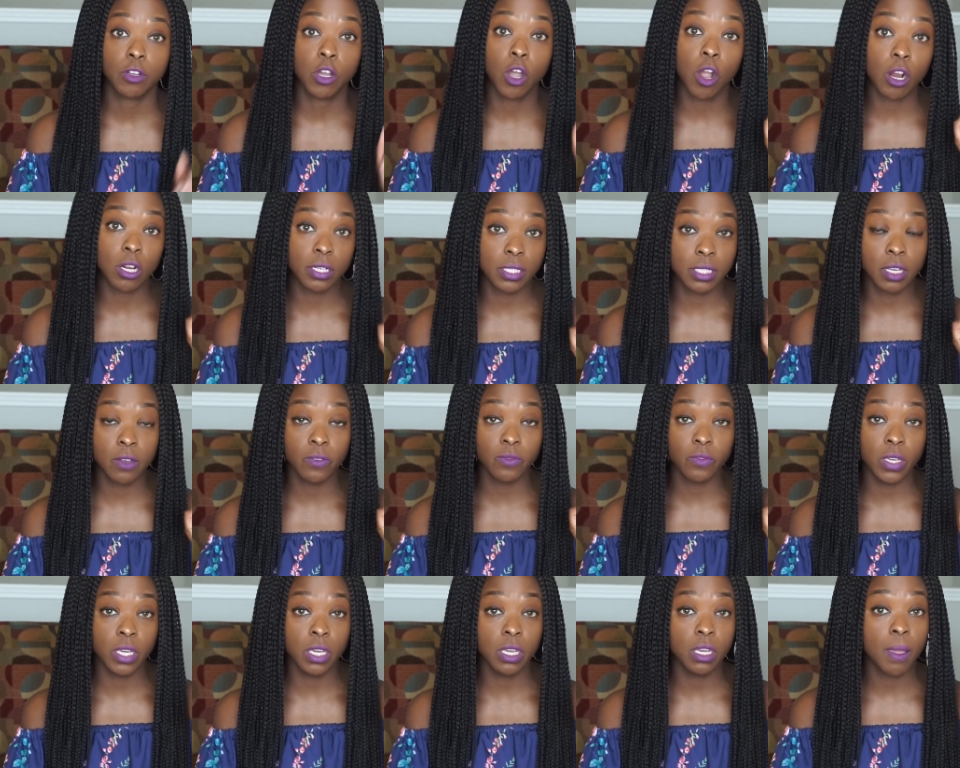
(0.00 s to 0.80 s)
Car
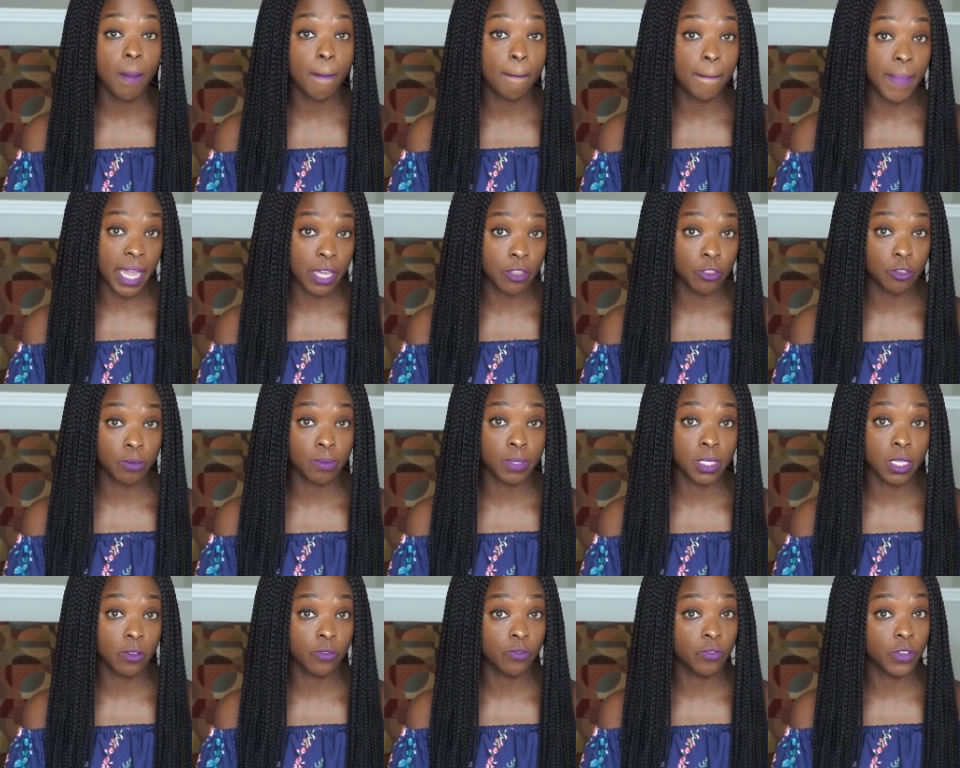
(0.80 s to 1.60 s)
selfie, bathroom
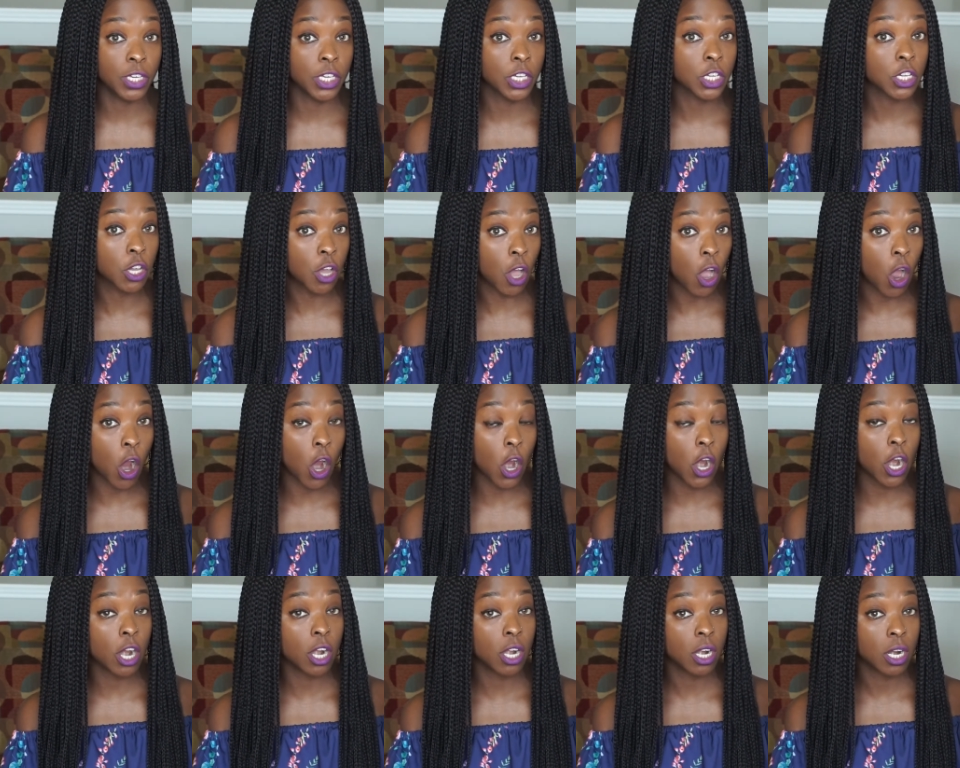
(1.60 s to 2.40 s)
selfie,
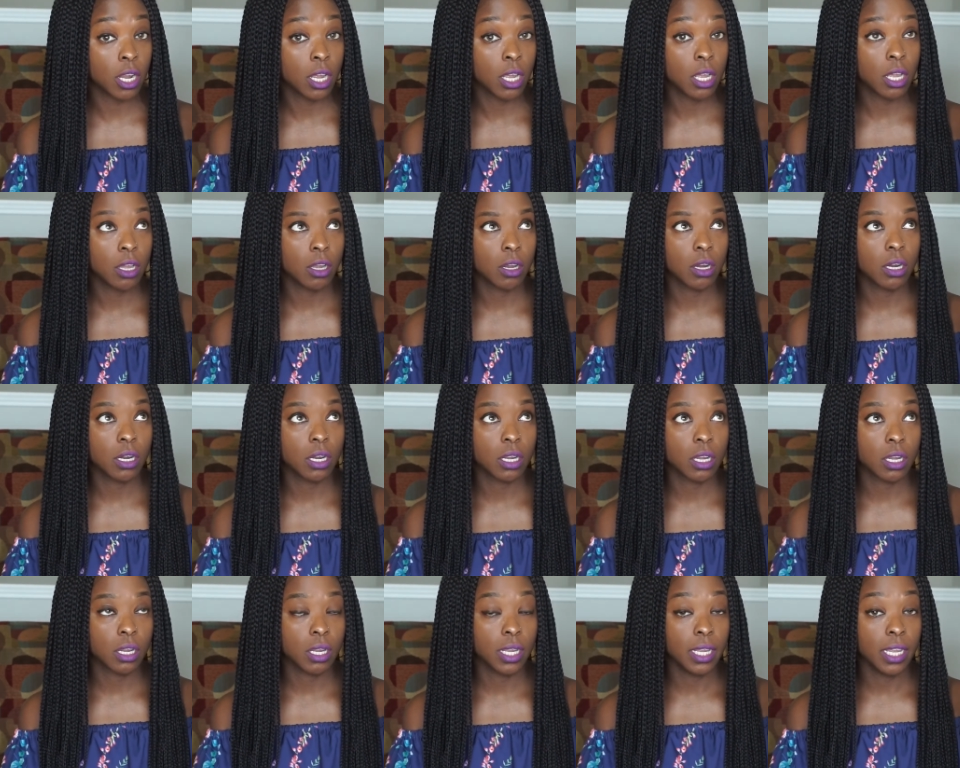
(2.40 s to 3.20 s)
car,
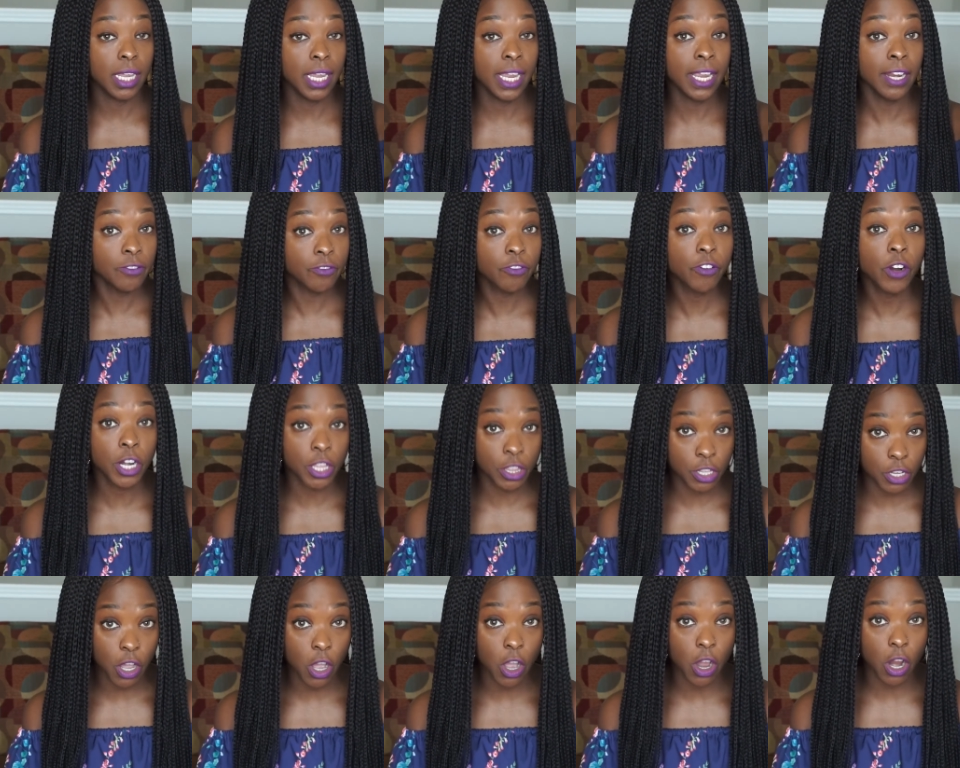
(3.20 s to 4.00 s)
in front
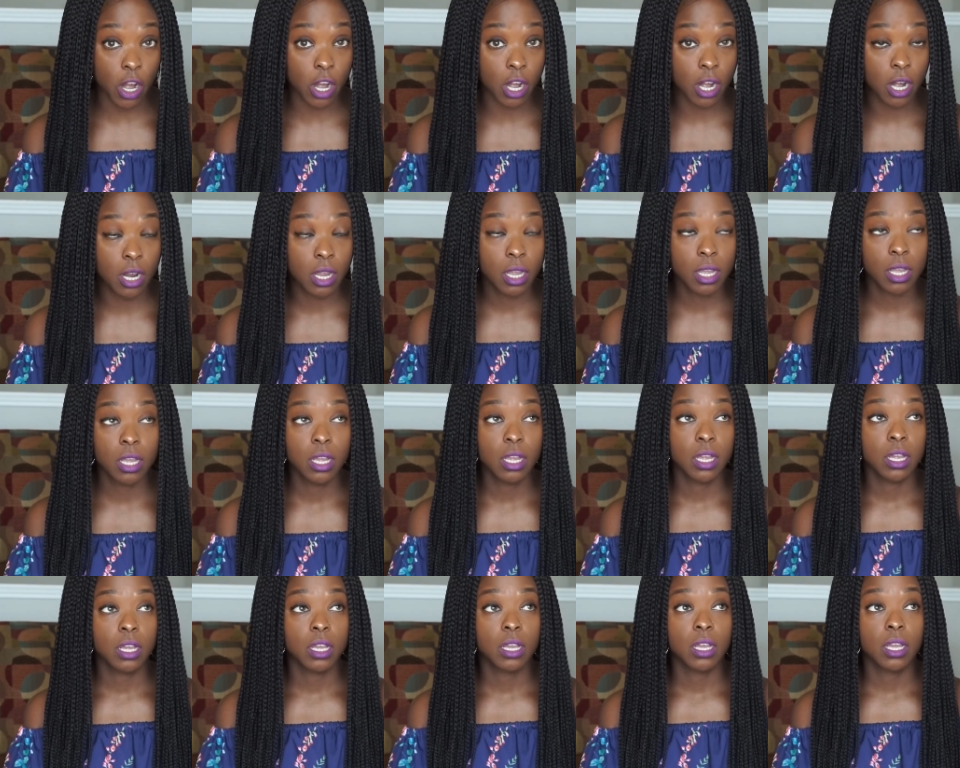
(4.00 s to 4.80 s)
of the car,
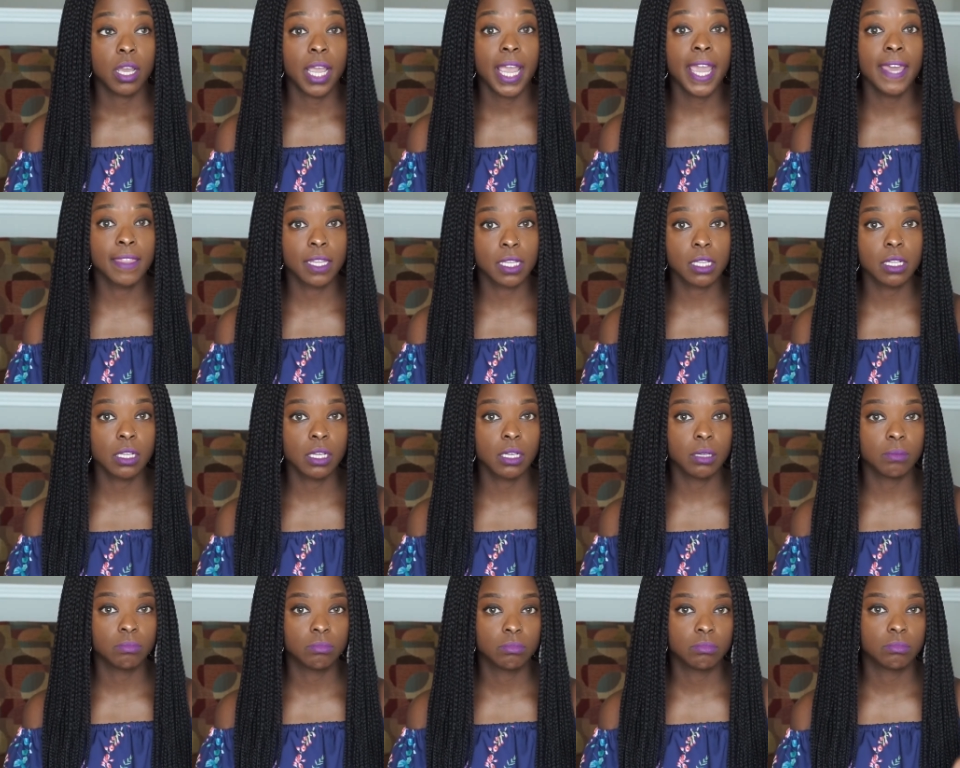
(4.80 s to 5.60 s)
and the
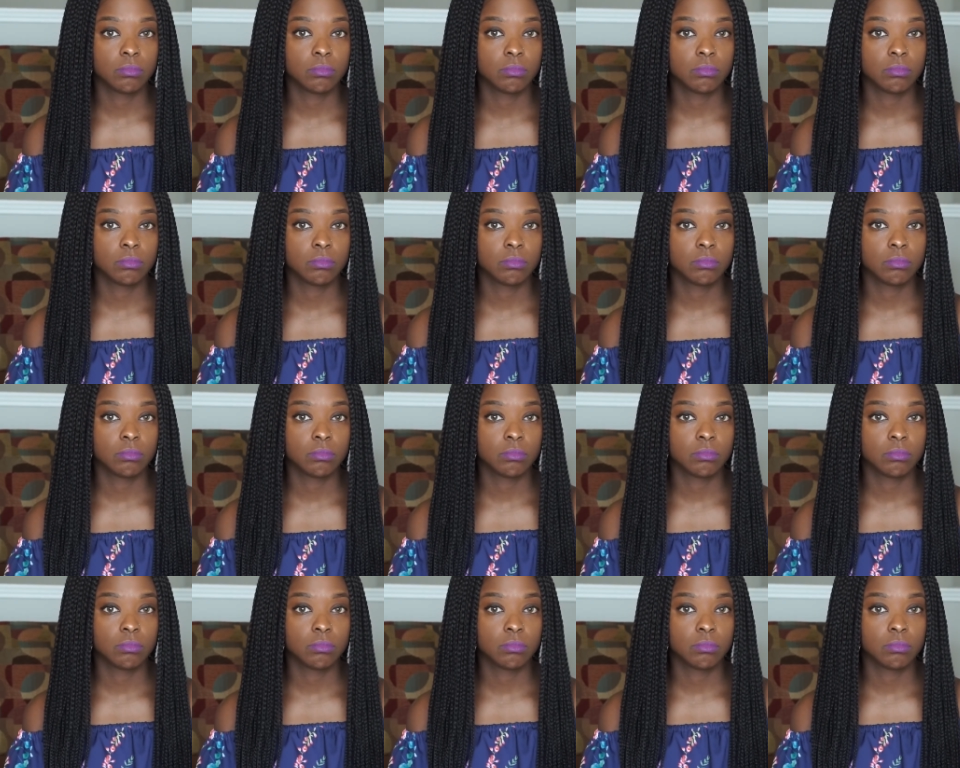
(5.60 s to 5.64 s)
club.